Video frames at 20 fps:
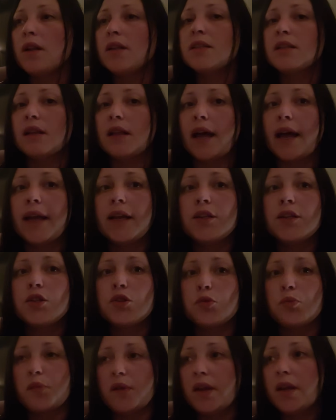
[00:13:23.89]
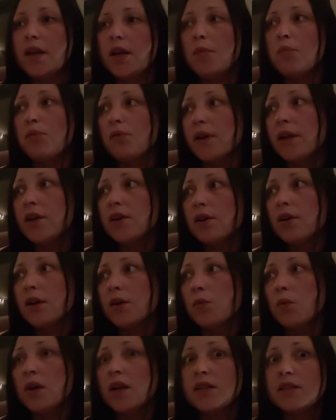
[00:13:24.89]
it's like to be a breeder
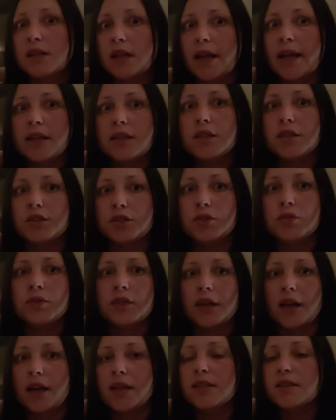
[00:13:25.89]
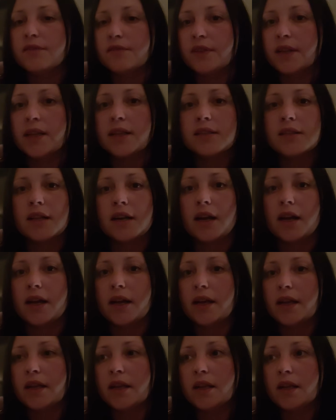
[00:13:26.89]
and what it's like to do the kinds of things that
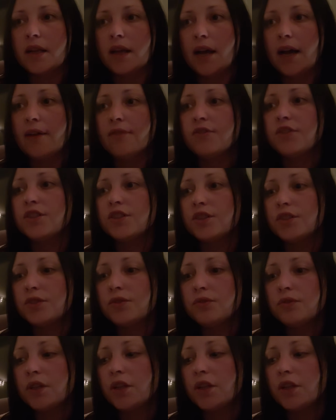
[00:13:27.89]
I have to do,